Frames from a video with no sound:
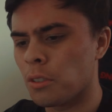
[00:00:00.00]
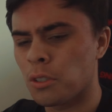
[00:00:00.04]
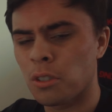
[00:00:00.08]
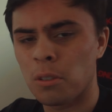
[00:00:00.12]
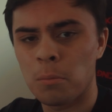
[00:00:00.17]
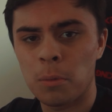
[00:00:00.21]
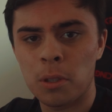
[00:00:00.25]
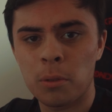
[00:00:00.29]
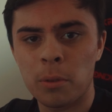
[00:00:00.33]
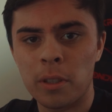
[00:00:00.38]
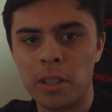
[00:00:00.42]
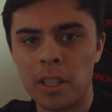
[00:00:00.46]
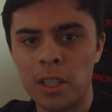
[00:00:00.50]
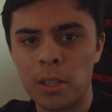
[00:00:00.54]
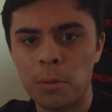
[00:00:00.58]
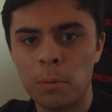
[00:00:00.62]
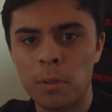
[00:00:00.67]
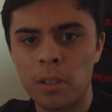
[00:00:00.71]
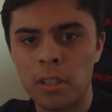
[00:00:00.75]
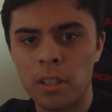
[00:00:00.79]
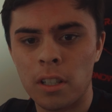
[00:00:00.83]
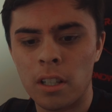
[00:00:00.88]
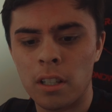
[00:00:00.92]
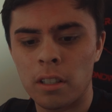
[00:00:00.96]
was torn between this
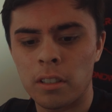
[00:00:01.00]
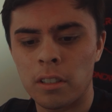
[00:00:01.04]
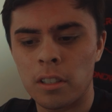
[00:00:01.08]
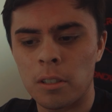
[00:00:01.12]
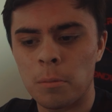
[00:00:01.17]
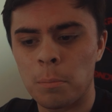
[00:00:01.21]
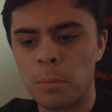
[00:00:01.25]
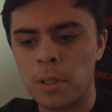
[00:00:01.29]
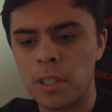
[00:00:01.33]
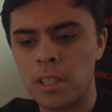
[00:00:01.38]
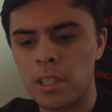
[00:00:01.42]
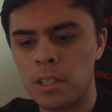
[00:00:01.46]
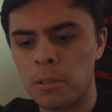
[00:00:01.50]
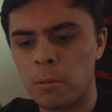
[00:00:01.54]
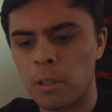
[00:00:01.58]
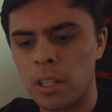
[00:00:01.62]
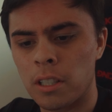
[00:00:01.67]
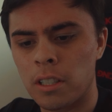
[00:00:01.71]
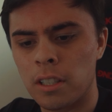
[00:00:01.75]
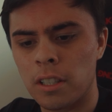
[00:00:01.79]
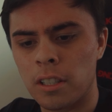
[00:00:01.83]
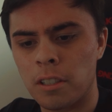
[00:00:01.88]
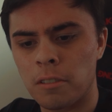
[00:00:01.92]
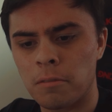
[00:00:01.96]
one and the PGY
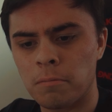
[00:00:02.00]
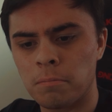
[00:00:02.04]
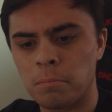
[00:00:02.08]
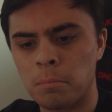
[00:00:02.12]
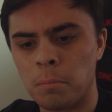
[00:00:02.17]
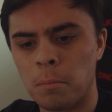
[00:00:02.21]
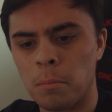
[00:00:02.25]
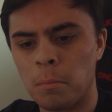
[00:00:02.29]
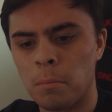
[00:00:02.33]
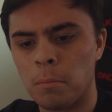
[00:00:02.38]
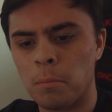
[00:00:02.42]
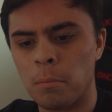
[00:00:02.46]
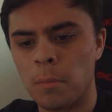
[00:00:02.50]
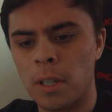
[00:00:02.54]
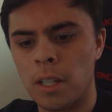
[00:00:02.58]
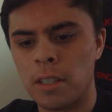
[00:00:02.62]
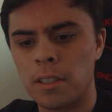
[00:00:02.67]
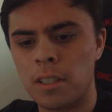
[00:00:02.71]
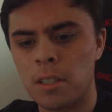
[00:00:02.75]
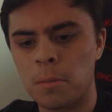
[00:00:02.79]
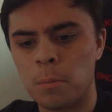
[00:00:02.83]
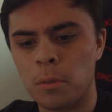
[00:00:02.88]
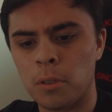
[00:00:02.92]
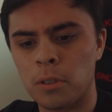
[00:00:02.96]
Tech
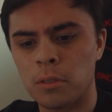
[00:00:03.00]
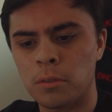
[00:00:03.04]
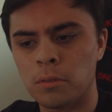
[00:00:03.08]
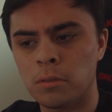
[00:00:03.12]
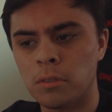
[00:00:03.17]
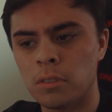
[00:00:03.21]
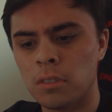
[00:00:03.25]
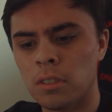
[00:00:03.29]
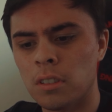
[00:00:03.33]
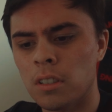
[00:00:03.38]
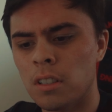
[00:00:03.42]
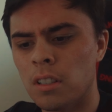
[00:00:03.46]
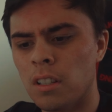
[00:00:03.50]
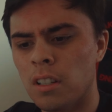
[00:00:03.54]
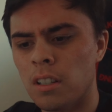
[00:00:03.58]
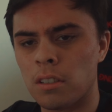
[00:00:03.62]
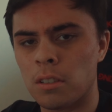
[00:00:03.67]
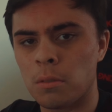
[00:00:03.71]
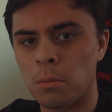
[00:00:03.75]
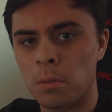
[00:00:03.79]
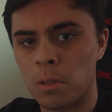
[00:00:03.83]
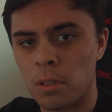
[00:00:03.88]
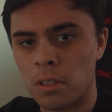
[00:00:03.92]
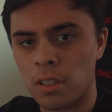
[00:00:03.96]
Mantis Pod.
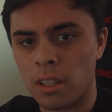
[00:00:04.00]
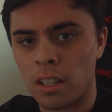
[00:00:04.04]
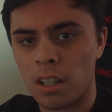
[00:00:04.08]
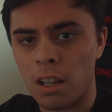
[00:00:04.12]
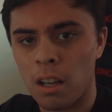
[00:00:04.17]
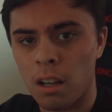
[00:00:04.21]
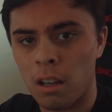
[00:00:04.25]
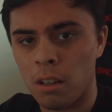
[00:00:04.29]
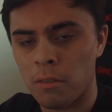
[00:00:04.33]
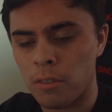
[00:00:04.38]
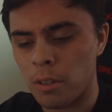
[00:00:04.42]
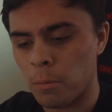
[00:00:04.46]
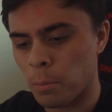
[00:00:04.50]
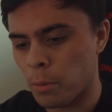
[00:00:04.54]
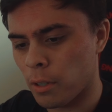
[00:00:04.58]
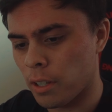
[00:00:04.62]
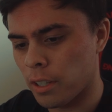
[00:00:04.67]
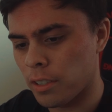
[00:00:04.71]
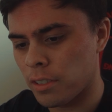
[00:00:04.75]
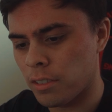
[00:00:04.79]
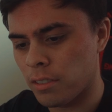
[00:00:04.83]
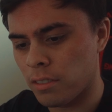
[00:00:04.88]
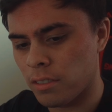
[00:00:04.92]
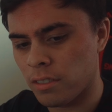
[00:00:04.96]
This one was like half the
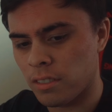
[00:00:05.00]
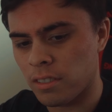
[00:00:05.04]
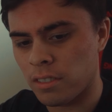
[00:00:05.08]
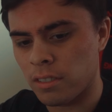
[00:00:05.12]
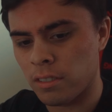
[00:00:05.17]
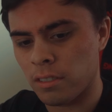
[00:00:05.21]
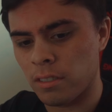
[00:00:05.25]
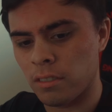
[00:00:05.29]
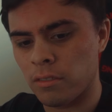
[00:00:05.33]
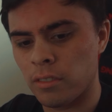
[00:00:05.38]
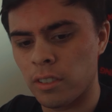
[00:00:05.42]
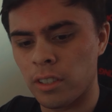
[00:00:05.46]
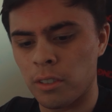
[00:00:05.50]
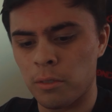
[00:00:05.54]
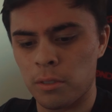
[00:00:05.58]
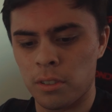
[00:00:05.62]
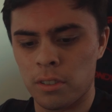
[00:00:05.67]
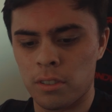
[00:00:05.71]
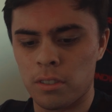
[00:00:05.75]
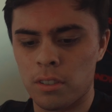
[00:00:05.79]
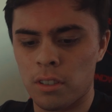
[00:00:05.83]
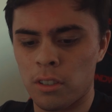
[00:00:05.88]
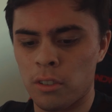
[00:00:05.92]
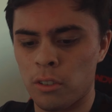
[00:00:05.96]
price, so I feel like it
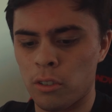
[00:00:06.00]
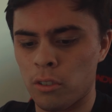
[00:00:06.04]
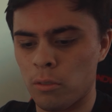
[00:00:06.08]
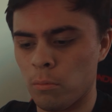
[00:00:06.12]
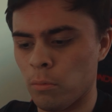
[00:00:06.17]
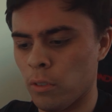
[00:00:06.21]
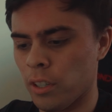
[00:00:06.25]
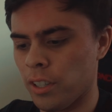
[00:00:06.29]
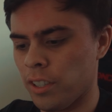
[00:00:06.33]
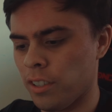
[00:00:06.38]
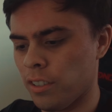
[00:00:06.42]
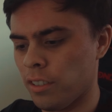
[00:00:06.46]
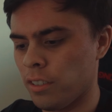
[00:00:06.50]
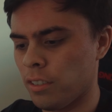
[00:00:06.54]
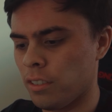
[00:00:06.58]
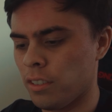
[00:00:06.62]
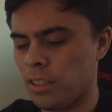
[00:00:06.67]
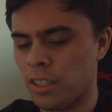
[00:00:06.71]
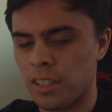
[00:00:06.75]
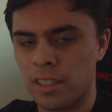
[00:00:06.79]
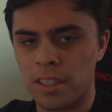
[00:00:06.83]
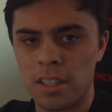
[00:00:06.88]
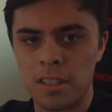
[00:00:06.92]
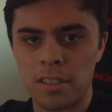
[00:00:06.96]
was a no-brainer,
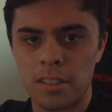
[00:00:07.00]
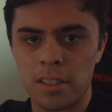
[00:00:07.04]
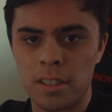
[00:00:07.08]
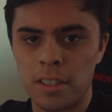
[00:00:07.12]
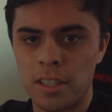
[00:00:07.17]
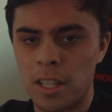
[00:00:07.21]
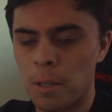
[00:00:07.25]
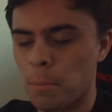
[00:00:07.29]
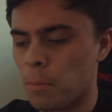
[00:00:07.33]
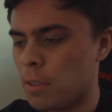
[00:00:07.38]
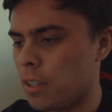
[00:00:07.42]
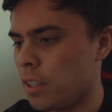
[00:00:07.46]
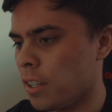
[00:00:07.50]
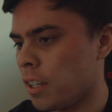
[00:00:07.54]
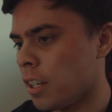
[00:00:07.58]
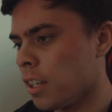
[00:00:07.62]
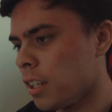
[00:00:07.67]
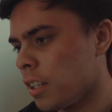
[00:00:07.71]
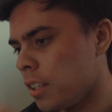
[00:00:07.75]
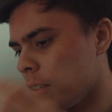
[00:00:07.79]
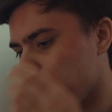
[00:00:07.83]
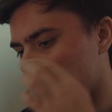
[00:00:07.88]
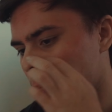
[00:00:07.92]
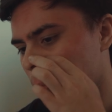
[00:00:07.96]
and it does the same thing,
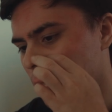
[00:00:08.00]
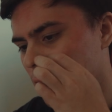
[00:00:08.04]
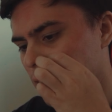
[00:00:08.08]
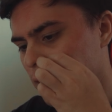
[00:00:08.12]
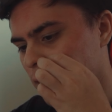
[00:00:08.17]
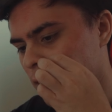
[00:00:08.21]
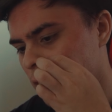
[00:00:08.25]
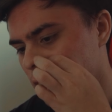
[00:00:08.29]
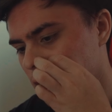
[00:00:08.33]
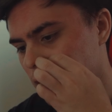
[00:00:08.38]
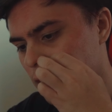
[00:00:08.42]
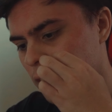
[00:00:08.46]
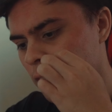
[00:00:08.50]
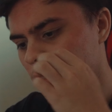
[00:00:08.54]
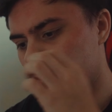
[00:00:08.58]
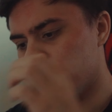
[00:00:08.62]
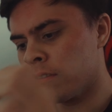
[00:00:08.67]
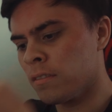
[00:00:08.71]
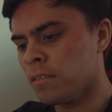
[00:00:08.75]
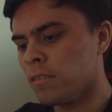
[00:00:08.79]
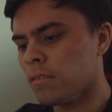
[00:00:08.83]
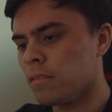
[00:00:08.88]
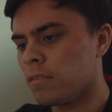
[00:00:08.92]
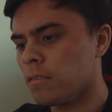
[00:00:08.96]
basically.
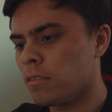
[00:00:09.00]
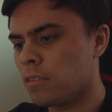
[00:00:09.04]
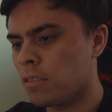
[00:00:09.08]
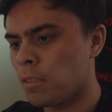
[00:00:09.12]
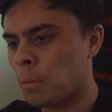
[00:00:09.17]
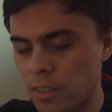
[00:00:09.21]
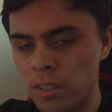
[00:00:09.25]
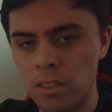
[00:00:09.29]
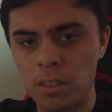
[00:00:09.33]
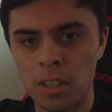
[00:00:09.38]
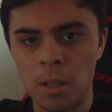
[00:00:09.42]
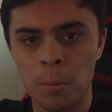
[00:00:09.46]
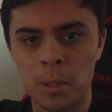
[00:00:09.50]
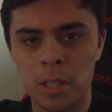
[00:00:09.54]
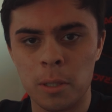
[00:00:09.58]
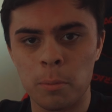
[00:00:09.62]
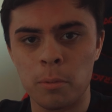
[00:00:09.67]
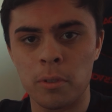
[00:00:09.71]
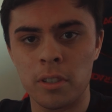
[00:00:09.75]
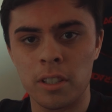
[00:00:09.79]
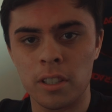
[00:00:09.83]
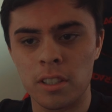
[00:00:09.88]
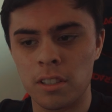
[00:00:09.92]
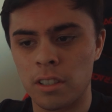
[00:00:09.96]
I'm actually
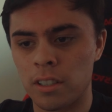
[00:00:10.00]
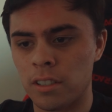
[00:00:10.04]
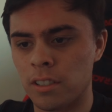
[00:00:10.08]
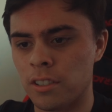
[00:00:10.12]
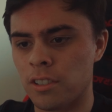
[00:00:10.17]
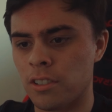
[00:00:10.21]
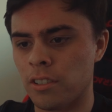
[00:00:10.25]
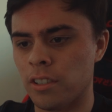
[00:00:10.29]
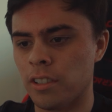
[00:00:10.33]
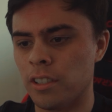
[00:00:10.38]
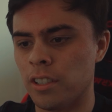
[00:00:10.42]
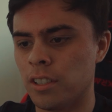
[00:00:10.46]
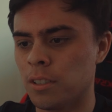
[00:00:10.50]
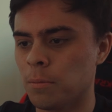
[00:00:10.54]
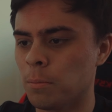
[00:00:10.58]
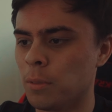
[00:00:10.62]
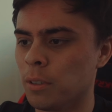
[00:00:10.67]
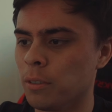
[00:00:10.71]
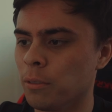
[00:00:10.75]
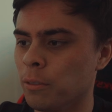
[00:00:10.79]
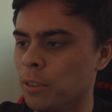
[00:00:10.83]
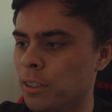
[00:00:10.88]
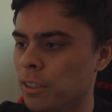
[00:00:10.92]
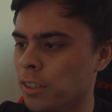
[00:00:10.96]
pretty excited to try this,
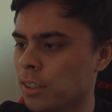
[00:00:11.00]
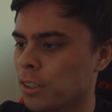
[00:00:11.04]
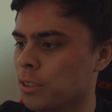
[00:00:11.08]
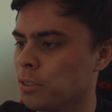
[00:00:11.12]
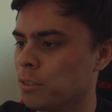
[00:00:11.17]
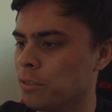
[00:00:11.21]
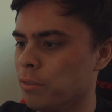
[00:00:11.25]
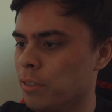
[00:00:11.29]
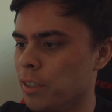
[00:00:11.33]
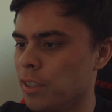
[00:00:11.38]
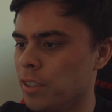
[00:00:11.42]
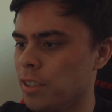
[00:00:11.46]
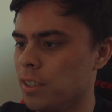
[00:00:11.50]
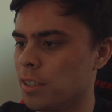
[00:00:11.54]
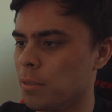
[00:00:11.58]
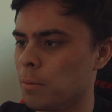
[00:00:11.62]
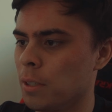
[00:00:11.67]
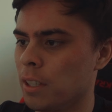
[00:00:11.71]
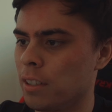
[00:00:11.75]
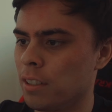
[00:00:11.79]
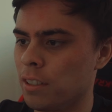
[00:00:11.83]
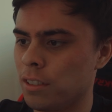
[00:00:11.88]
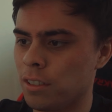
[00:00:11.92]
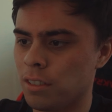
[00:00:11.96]
but one of the cool features
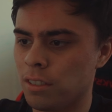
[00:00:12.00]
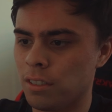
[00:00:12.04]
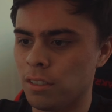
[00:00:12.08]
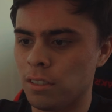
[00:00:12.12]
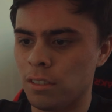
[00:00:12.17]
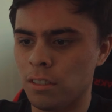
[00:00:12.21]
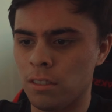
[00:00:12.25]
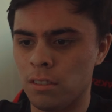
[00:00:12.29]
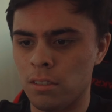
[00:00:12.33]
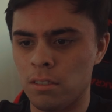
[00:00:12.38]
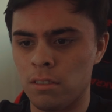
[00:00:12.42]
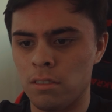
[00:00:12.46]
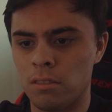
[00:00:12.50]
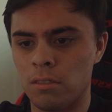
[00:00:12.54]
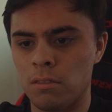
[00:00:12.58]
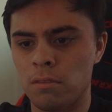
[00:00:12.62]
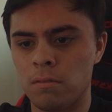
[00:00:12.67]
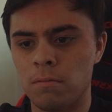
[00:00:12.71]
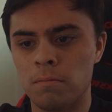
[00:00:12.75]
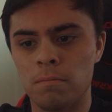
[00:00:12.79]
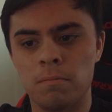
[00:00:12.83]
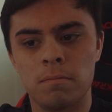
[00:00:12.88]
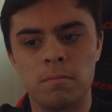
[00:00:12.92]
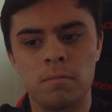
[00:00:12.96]
about this is,
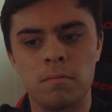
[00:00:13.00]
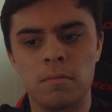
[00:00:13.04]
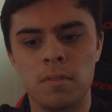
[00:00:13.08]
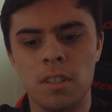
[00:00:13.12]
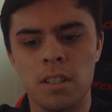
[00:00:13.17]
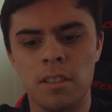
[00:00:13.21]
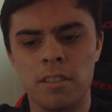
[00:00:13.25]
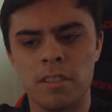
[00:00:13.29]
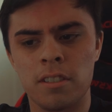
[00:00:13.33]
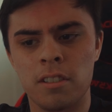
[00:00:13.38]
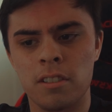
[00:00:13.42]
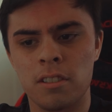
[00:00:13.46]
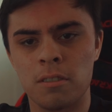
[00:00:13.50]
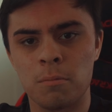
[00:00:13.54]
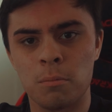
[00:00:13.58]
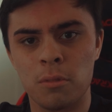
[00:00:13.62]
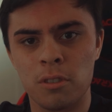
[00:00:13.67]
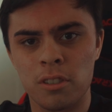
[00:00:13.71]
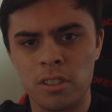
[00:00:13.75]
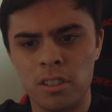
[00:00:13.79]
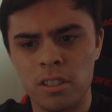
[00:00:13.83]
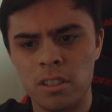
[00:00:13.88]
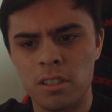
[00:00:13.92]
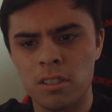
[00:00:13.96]
I think you just
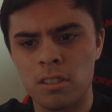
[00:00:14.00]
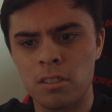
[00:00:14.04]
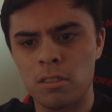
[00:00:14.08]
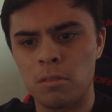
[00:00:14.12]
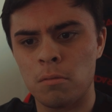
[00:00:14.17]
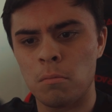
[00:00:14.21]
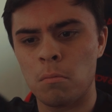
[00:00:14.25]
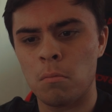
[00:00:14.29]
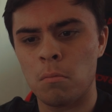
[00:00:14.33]
push this.